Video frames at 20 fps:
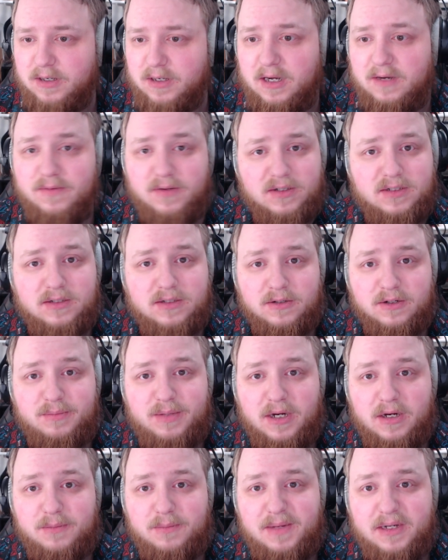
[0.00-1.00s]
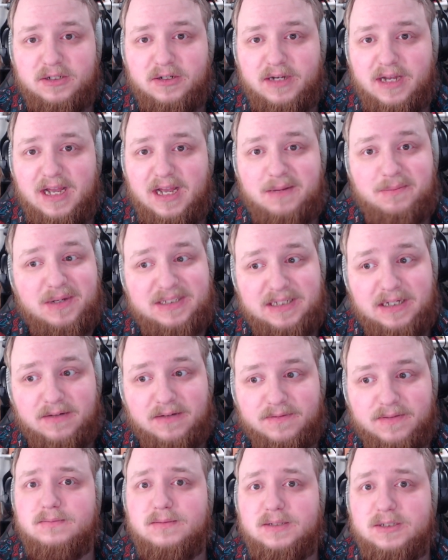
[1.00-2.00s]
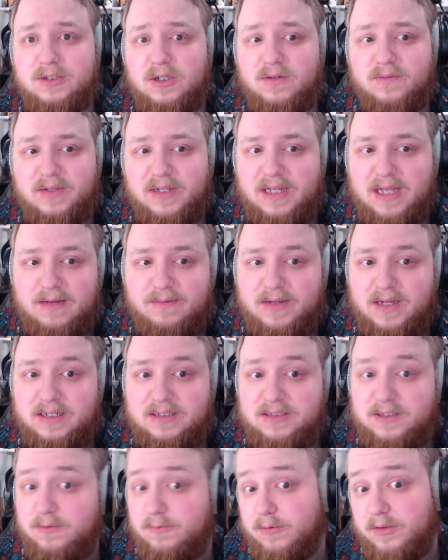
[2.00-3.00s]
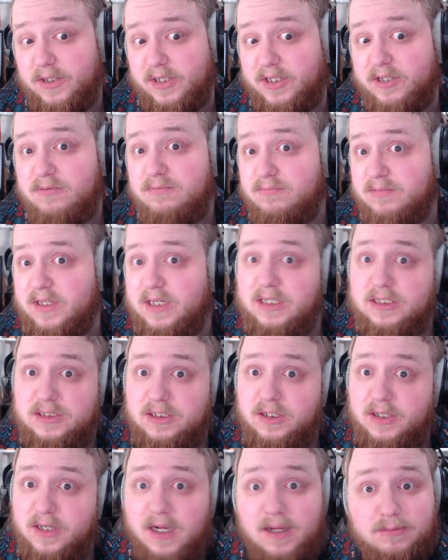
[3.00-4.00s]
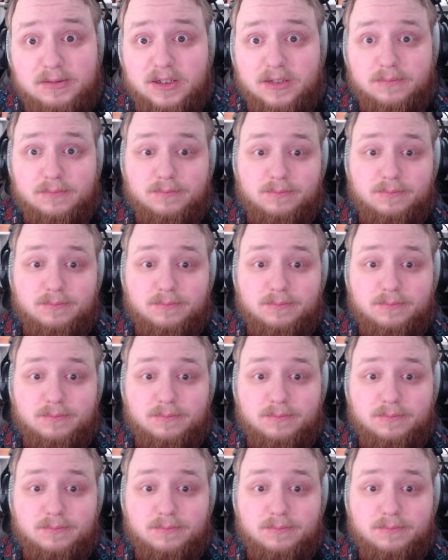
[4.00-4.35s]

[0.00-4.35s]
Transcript: I first learned parametric C A D myself, so if the caveats don't worry you, then it's a good option.